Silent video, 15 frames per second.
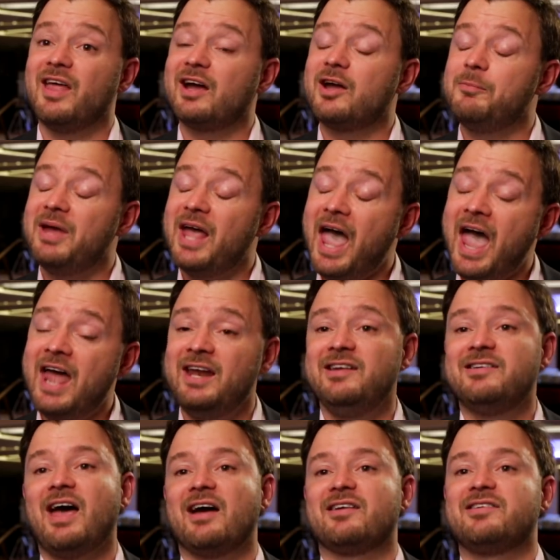That could be any
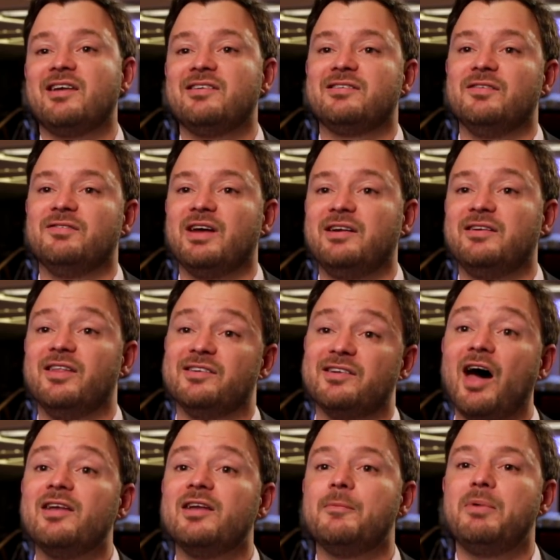tax sensitive data that's
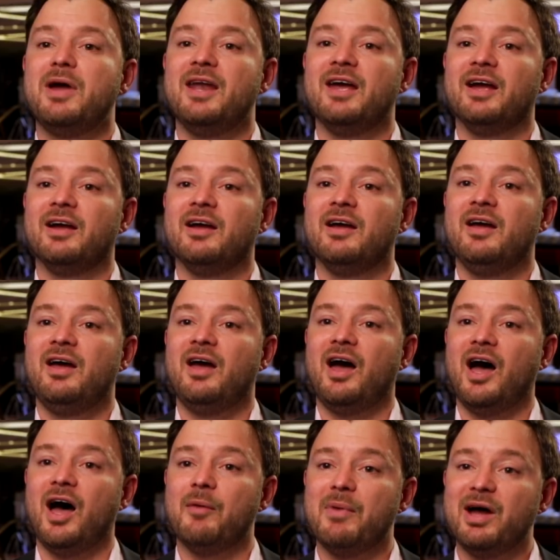underpinning
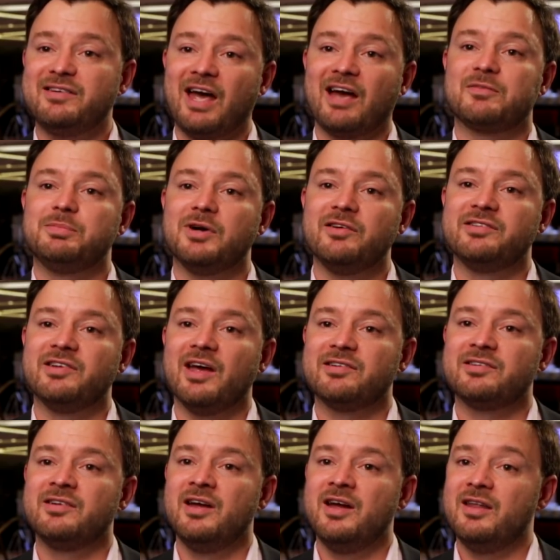a tax
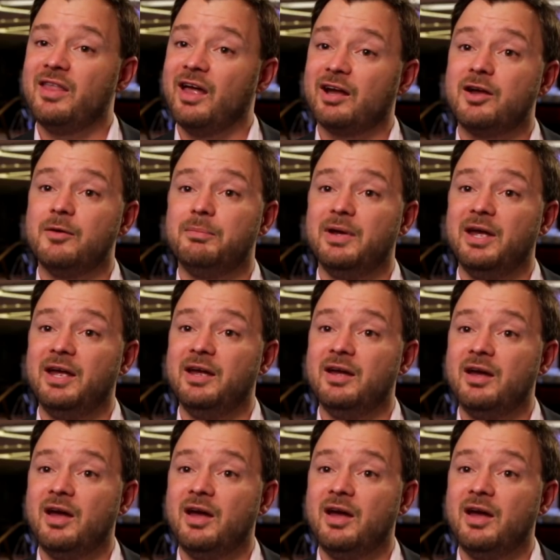process. That could be